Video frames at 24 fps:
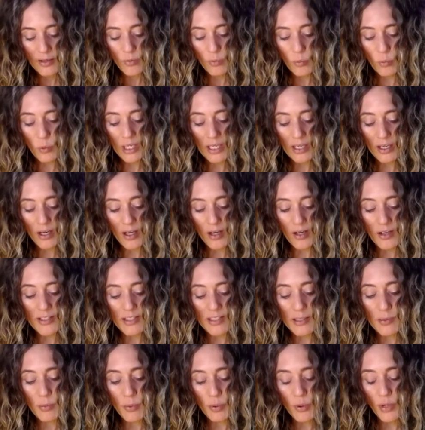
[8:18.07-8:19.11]
We are
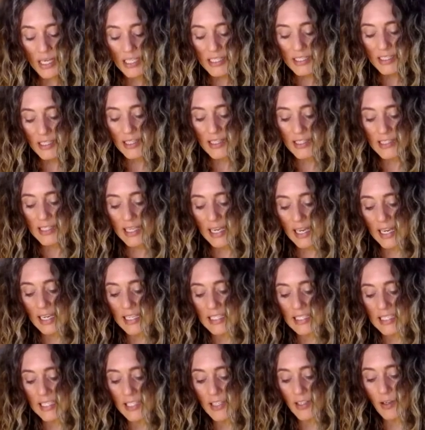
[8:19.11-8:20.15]
suppressing this
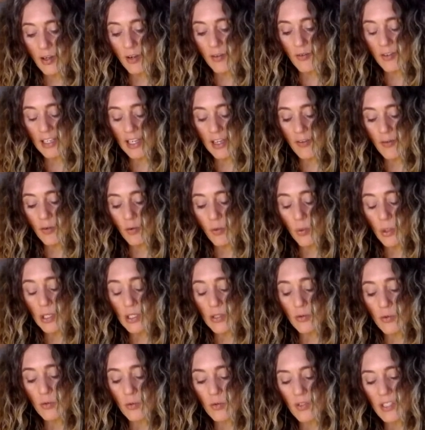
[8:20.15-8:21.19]
idea of love, or we
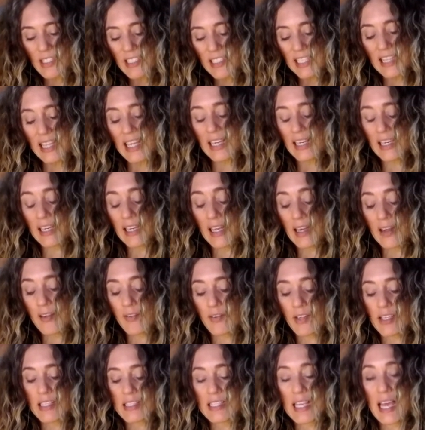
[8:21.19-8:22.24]
see that love
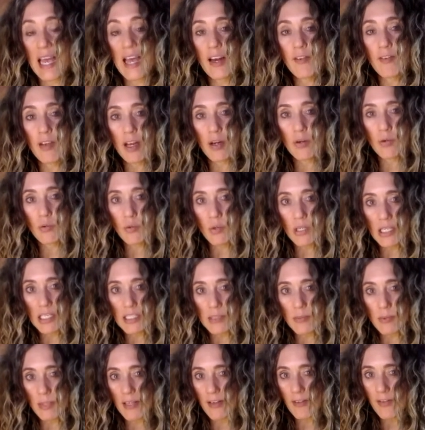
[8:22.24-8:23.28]
is out of our reach,
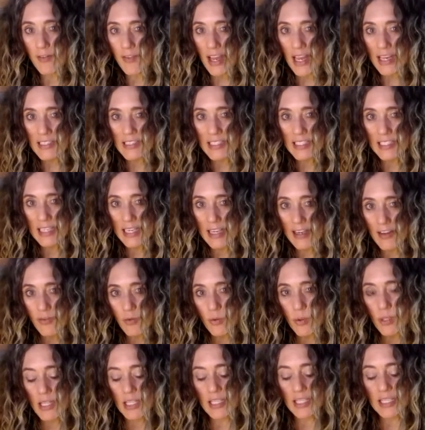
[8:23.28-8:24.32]
but in fact love
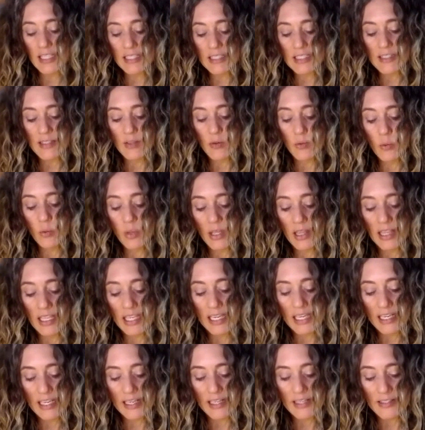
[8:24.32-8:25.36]
is
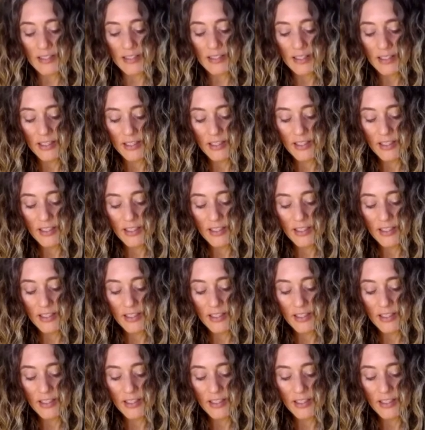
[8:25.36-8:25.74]
within us.